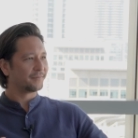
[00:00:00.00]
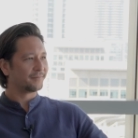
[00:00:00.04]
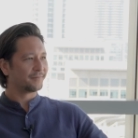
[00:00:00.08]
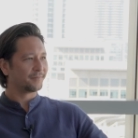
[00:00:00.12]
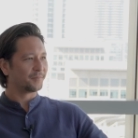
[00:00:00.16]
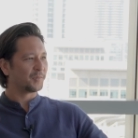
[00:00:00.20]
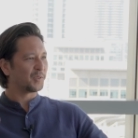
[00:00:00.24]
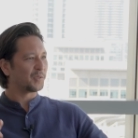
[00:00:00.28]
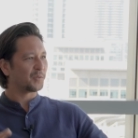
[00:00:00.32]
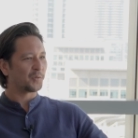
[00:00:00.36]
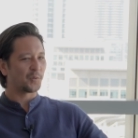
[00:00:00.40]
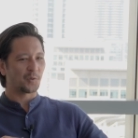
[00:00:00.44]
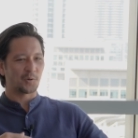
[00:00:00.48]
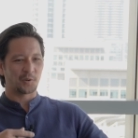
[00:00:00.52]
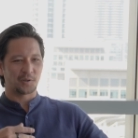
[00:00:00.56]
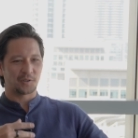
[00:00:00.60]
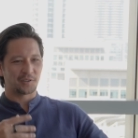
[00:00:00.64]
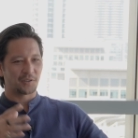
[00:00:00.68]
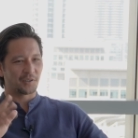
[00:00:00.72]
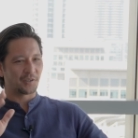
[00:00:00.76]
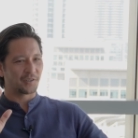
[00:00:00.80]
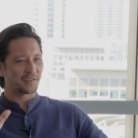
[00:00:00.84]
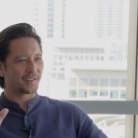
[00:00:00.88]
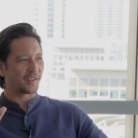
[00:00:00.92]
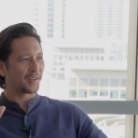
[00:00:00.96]
Yeah. before
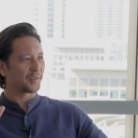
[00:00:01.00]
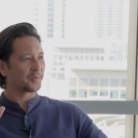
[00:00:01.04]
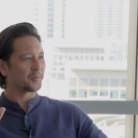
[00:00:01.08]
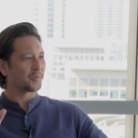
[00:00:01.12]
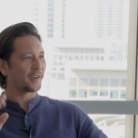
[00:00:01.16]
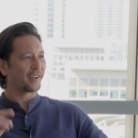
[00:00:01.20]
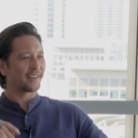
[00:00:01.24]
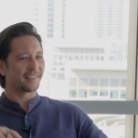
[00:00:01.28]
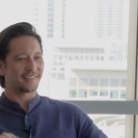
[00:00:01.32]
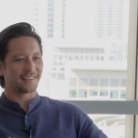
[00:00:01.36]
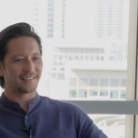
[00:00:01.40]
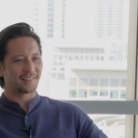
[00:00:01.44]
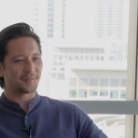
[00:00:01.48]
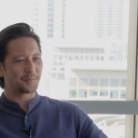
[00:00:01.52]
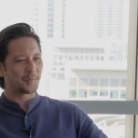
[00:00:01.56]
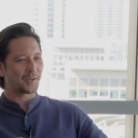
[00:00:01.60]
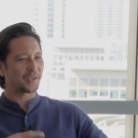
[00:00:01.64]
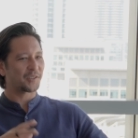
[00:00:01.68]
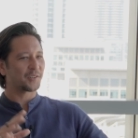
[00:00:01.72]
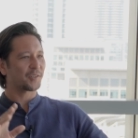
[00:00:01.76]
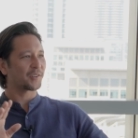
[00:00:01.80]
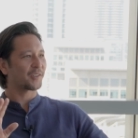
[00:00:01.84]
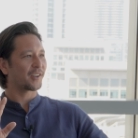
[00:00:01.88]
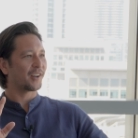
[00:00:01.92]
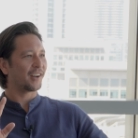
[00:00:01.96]
the sun rises,
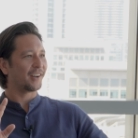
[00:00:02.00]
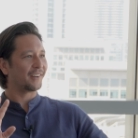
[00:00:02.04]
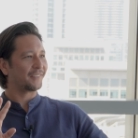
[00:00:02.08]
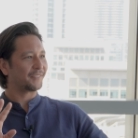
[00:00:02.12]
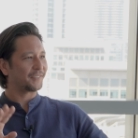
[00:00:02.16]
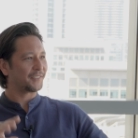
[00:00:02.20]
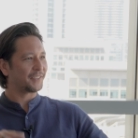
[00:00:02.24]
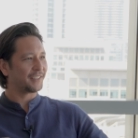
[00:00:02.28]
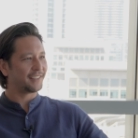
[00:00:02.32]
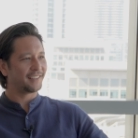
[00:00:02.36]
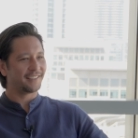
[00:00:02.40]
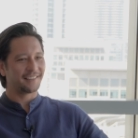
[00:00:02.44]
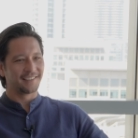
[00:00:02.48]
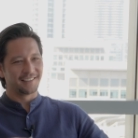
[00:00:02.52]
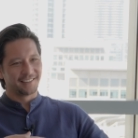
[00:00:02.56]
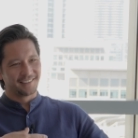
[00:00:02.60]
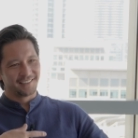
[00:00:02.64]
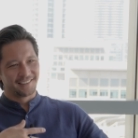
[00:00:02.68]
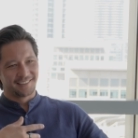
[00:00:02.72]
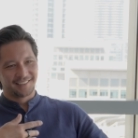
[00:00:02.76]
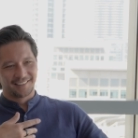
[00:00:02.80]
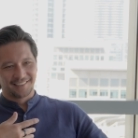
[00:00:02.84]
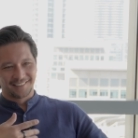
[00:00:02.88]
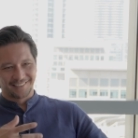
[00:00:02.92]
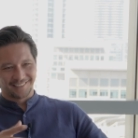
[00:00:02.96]
make your coffee
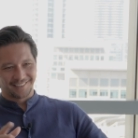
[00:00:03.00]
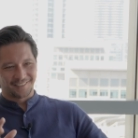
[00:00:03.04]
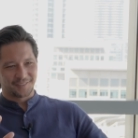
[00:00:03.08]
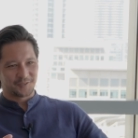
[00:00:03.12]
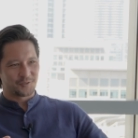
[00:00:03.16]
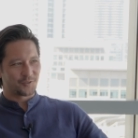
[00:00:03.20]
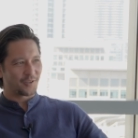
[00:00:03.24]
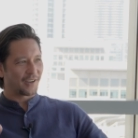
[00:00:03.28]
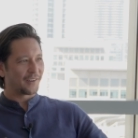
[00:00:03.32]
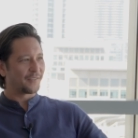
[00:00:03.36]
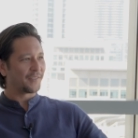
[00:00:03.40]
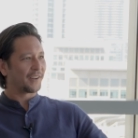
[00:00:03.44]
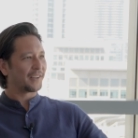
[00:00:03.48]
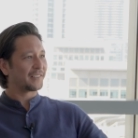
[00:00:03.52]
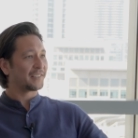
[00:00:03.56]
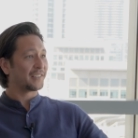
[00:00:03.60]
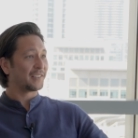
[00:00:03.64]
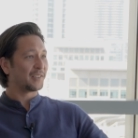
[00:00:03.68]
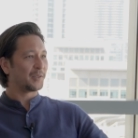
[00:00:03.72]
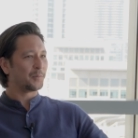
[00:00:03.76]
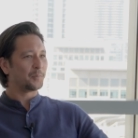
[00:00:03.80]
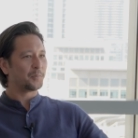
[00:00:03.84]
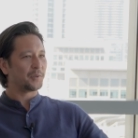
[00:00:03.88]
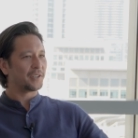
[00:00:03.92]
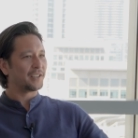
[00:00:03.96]
drive out to
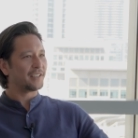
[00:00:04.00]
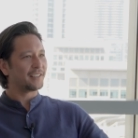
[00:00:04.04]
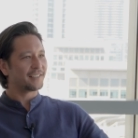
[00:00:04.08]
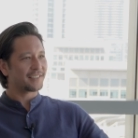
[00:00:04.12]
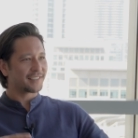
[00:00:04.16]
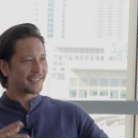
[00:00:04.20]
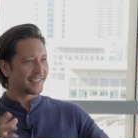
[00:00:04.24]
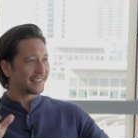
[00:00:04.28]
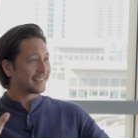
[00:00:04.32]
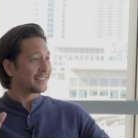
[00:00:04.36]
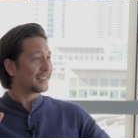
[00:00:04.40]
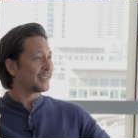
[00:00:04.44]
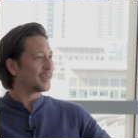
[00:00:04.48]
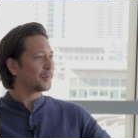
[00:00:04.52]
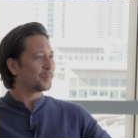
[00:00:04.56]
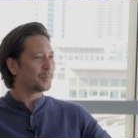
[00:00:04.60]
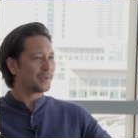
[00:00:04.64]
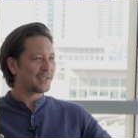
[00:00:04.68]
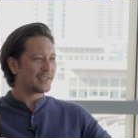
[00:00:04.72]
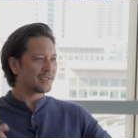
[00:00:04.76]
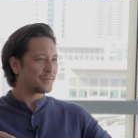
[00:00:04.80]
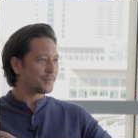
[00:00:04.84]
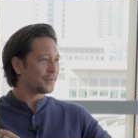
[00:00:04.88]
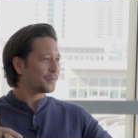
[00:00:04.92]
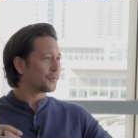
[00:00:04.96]
the beach, get to the
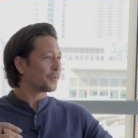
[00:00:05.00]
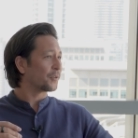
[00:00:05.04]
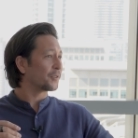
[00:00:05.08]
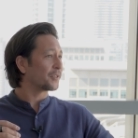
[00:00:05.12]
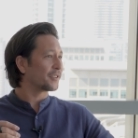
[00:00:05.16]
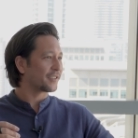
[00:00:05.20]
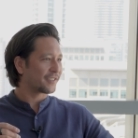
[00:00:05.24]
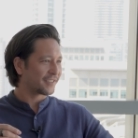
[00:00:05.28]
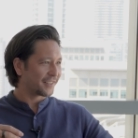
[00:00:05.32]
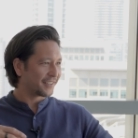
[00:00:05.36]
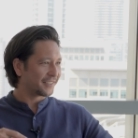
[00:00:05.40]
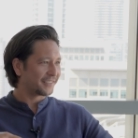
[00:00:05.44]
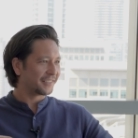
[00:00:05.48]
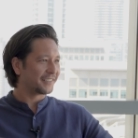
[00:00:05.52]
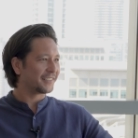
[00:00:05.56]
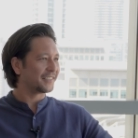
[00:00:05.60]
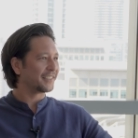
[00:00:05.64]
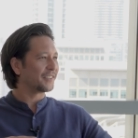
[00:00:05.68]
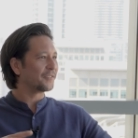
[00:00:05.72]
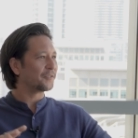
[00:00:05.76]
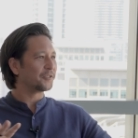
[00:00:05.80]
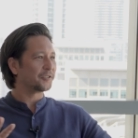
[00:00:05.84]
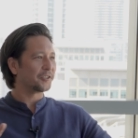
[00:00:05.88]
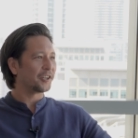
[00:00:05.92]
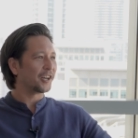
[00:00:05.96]
beach before the sun is
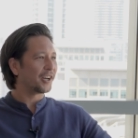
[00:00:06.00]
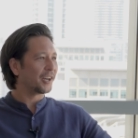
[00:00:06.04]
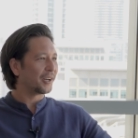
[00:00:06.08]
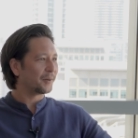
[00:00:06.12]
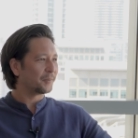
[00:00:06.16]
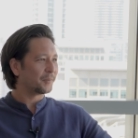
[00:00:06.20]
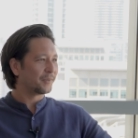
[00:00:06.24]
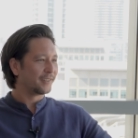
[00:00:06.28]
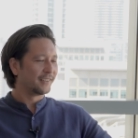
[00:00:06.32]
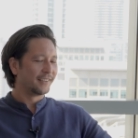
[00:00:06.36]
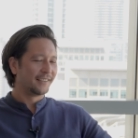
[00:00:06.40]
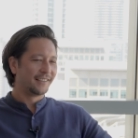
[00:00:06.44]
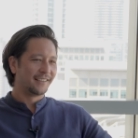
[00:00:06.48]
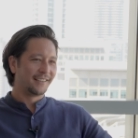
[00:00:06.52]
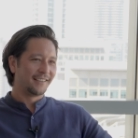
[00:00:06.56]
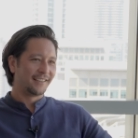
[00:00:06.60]
even up.